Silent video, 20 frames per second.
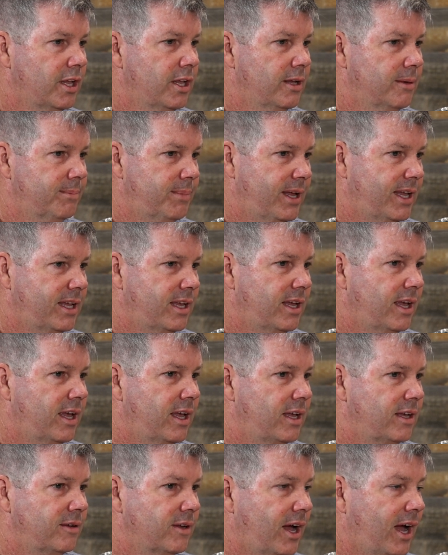
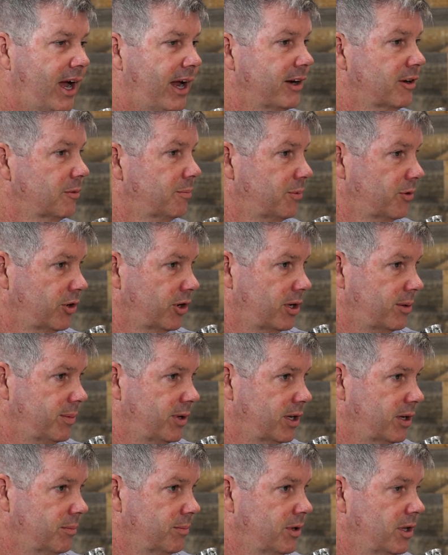pay a higher
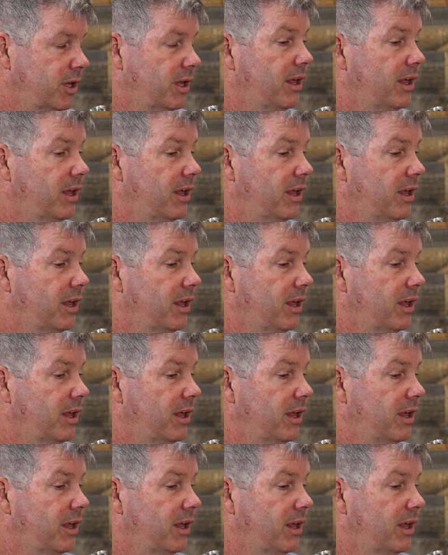premium,